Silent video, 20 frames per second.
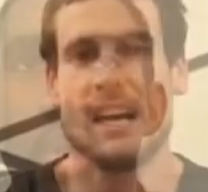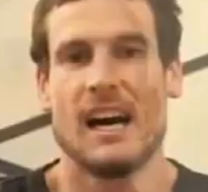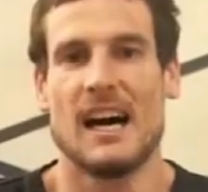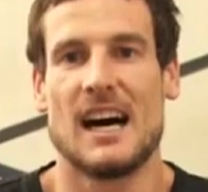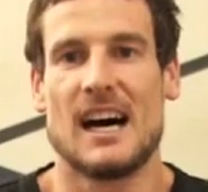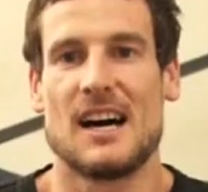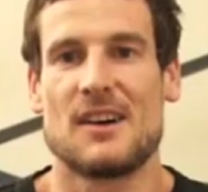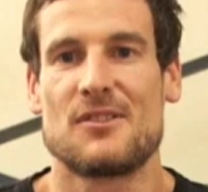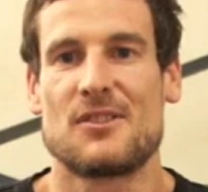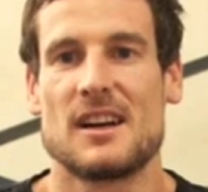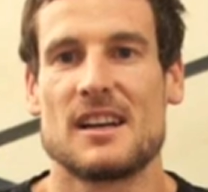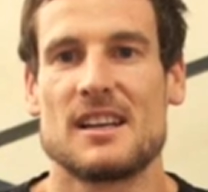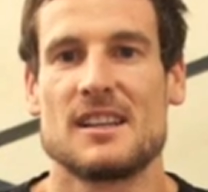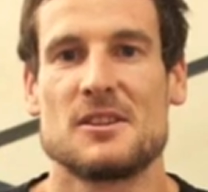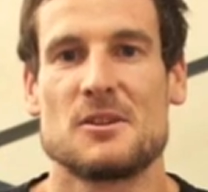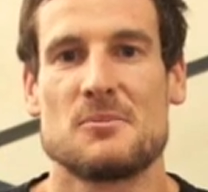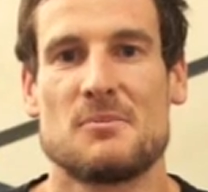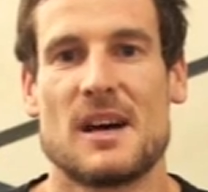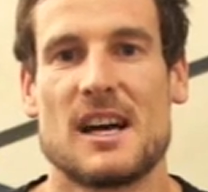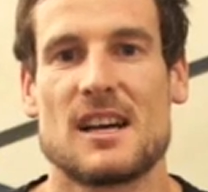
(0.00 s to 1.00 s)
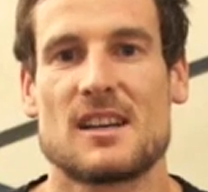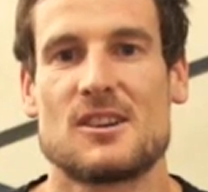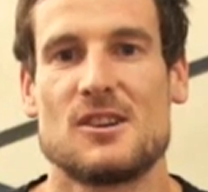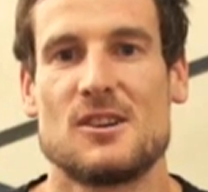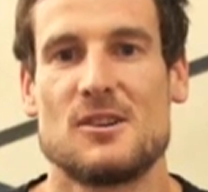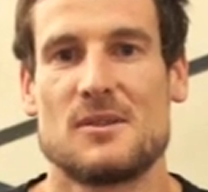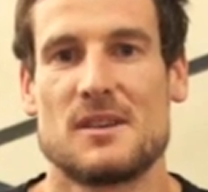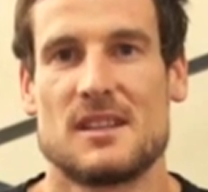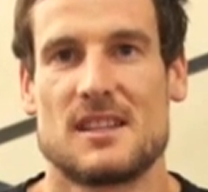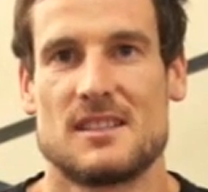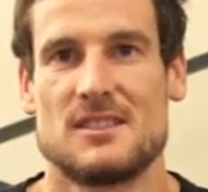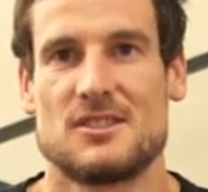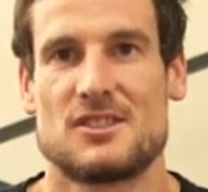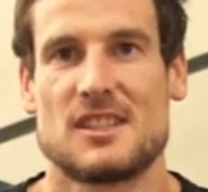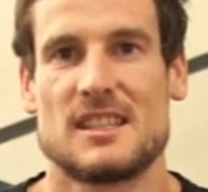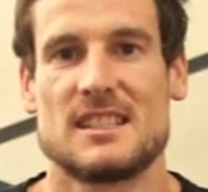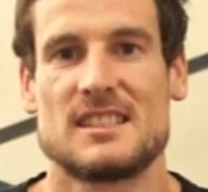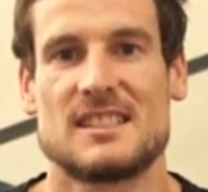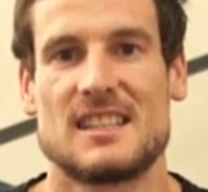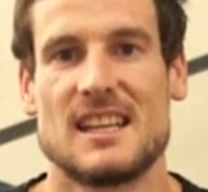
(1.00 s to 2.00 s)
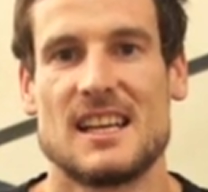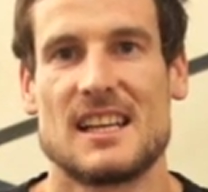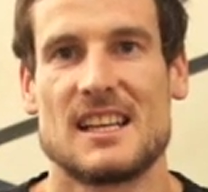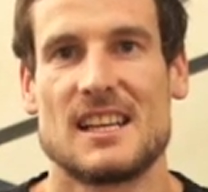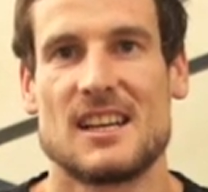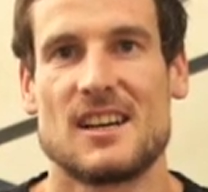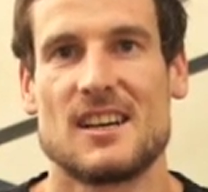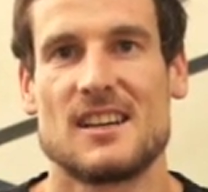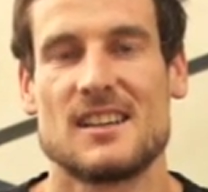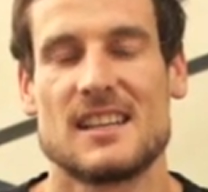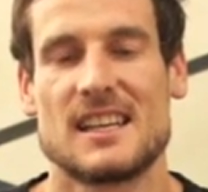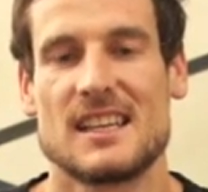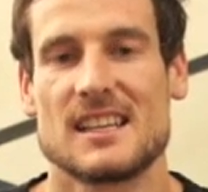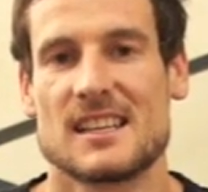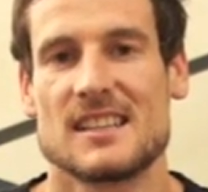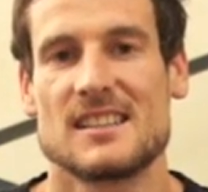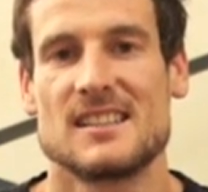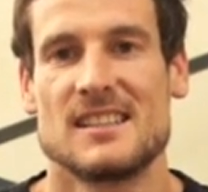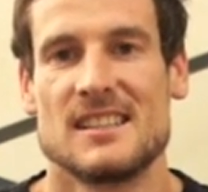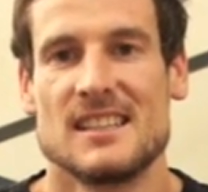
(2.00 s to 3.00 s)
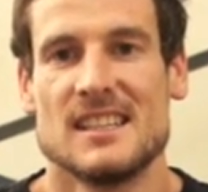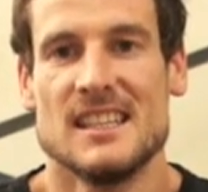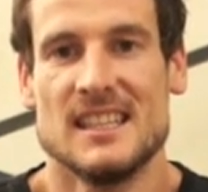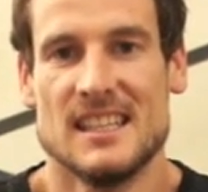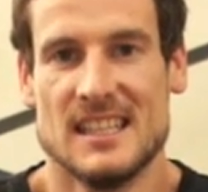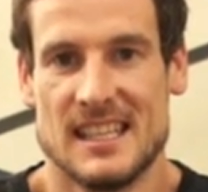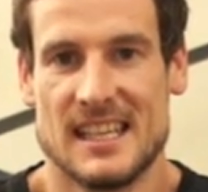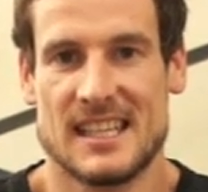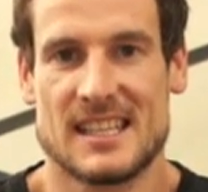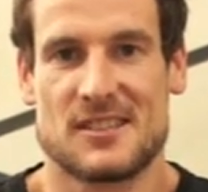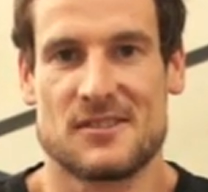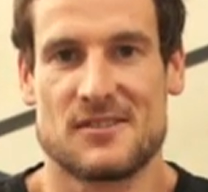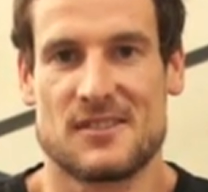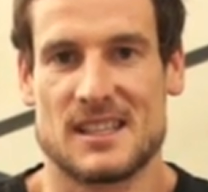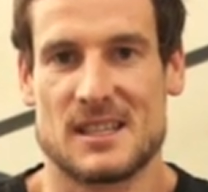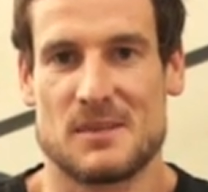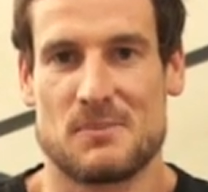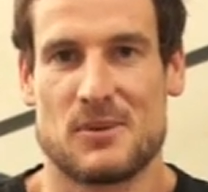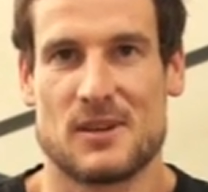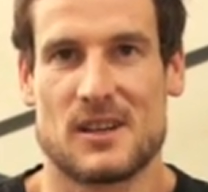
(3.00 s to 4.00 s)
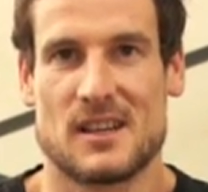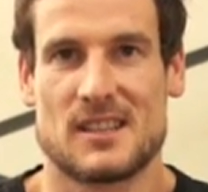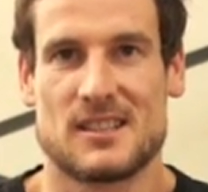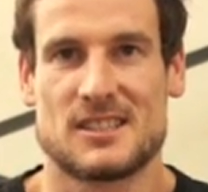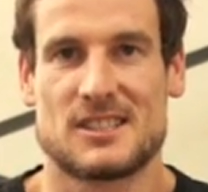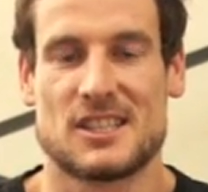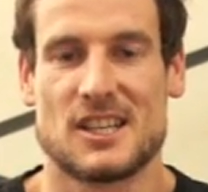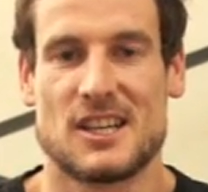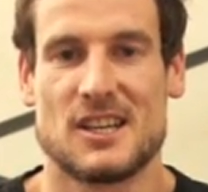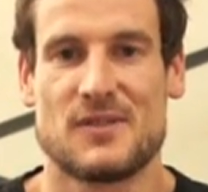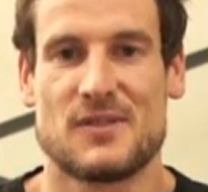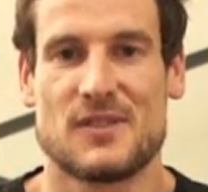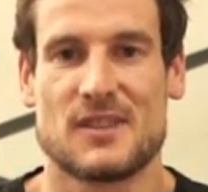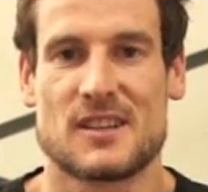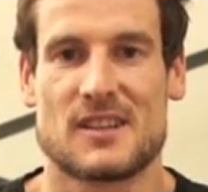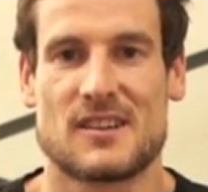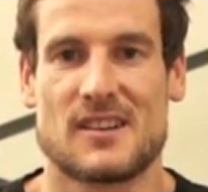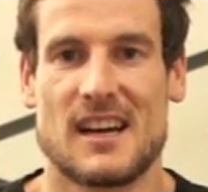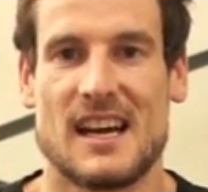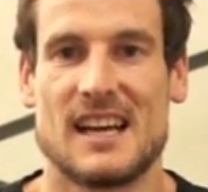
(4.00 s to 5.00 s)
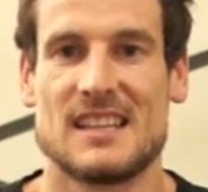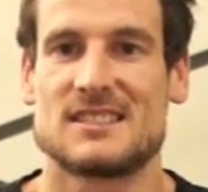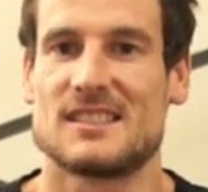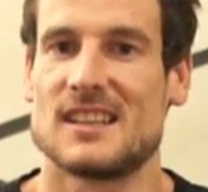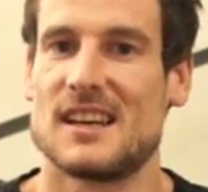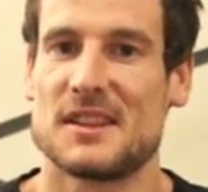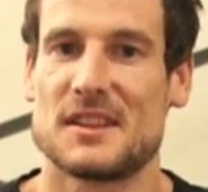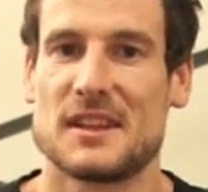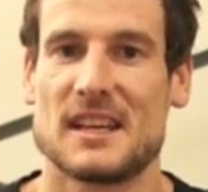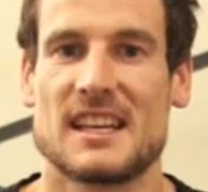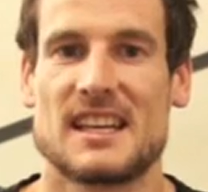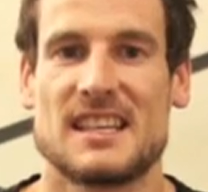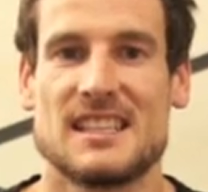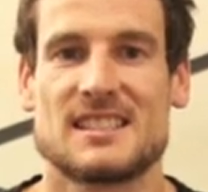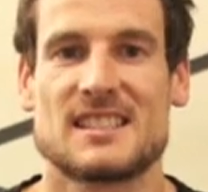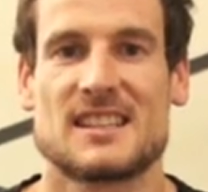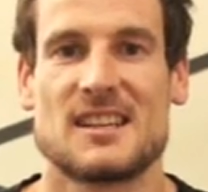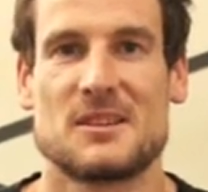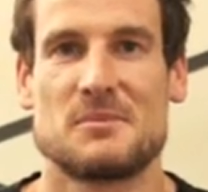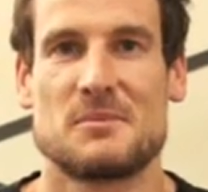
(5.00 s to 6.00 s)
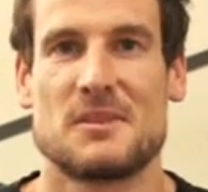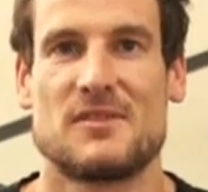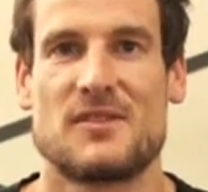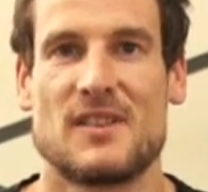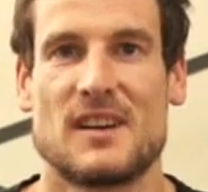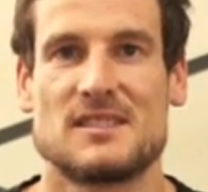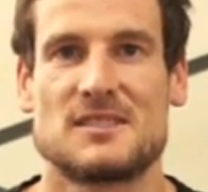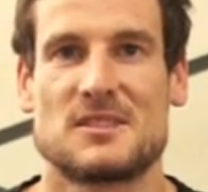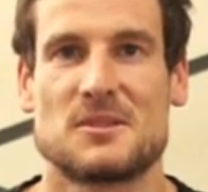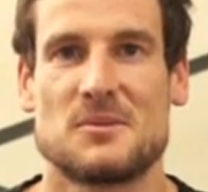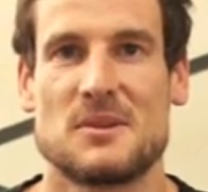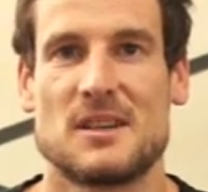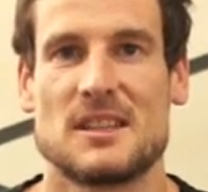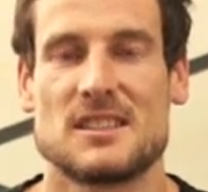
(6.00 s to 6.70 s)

Uh, running the backcourt with Andres De Leon, he can he can really put on a show for the crowd. So I think he's going to be fun to